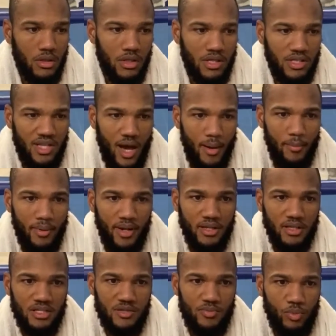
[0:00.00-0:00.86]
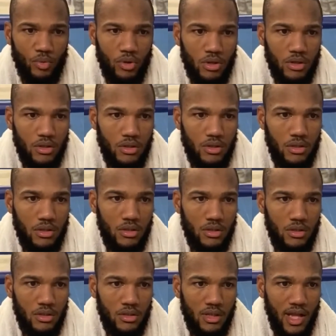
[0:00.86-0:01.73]
dominated the sport
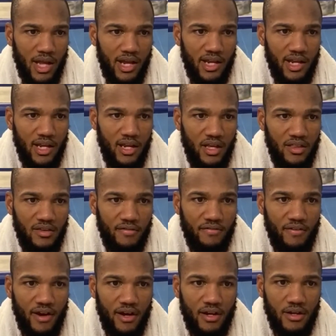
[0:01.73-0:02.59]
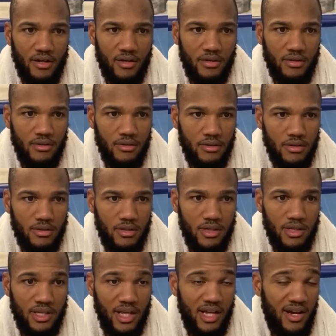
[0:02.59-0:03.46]
like any other fighter
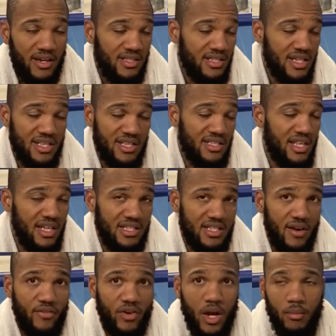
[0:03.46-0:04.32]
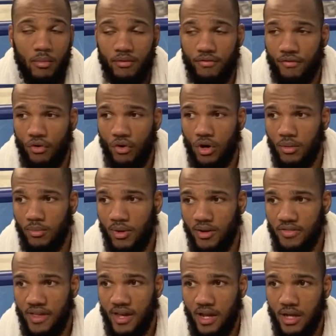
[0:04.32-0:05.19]
that's ever come before him. I
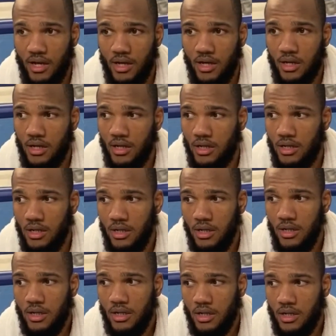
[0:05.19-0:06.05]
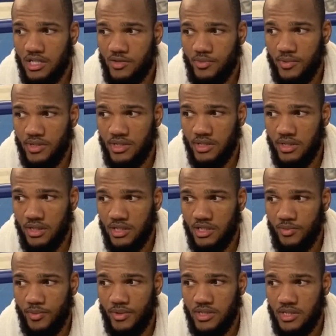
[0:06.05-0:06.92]
think
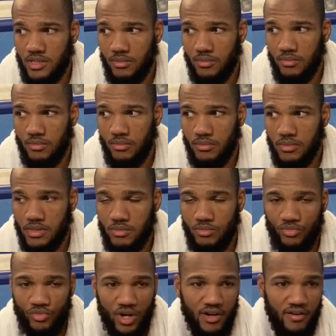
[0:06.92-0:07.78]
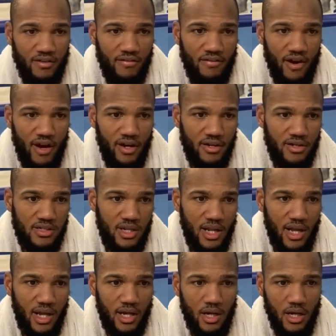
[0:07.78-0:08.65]
it's been some great fighters
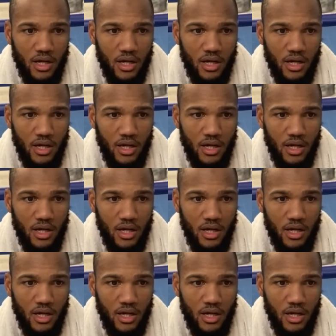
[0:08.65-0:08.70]
like